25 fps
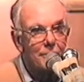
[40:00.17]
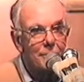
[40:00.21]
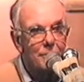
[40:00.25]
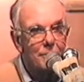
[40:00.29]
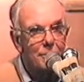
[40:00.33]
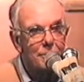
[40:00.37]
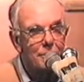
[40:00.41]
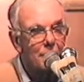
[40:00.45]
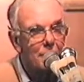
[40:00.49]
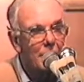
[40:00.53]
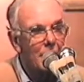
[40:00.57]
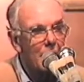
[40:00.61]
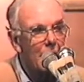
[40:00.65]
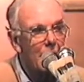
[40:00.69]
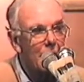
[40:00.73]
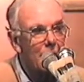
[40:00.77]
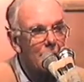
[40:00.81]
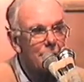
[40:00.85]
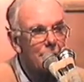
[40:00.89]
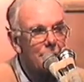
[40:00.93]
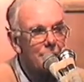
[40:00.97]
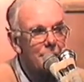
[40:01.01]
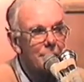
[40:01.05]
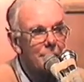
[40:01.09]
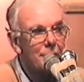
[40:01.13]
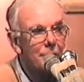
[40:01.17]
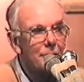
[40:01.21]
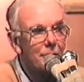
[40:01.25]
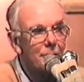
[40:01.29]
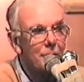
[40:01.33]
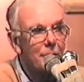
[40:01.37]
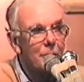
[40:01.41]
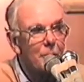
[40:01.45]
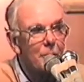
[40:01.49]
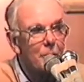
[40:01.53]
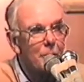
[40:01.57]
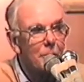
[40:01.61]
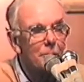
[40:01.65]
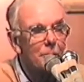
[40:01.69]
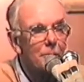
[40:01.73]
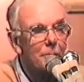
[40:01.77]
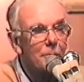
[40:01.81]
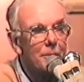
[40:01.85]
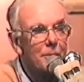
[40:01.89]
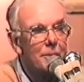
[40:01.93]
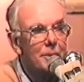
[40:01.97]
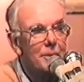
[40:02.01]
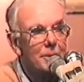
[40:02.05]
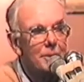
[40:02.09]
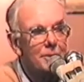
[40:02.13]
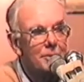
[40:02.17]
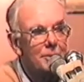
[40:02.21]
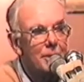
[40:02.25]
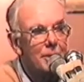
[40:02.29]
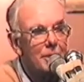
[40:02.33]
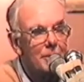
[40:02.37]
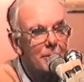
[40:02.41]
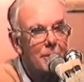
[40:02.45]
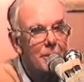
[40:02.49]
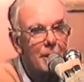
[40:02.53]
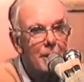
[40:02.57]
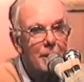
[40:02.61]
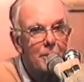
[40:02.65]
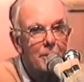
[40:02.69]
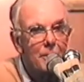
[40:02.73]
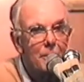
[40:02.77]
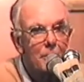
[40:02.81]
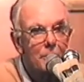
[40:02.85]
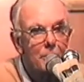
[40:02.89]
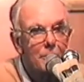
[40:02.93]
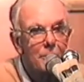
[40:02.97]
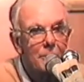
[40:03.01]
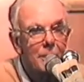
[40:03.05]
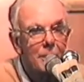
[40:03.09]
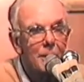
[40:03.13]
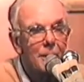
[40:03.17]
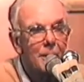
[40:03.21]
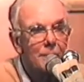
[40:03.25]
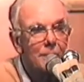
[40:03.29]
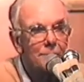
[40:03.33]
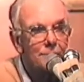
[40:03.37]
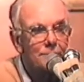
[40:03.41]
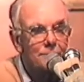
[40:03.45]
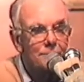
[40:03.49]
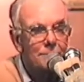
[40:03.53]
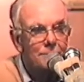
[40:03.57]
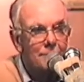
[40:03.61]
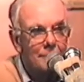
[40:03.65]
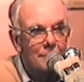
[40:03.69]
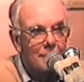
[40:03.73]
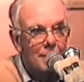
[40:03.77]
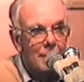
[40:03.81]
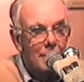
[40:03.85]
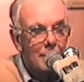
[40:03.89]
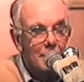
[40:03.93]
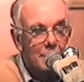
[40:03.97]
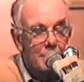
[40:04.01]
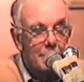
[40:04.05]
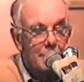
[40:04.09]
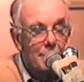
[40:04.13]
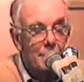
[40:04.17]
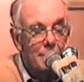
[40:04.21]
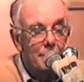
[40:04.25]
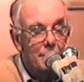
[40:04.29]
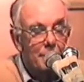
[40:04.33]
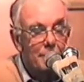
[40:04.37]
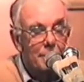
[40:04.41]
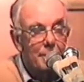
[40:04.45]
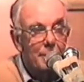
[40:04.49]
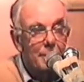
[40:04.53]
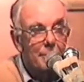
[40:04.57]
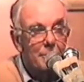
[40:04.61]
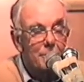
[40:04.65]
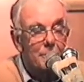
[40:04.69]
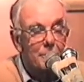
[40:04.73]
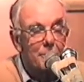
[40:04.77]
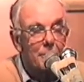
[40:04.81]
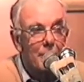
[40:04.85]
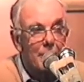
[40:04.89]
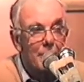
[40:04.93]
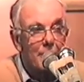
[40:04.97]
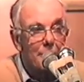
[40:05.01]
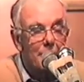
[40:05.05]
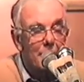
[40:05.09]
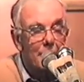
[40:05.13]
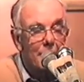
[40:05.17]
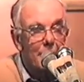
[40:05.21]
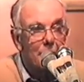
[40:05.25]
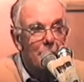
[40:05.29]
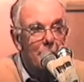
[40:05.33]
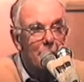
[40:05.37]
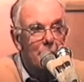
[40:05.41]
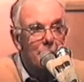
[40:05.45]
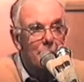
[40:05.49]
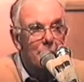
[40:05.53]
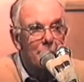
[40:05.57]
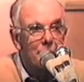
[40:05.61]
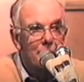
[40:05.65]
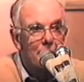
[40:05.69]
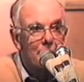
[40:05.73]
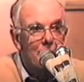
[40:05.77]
II who claims that it's a Coombs, genuine Coombs car. I think it was. I think it was supplied by Coombs.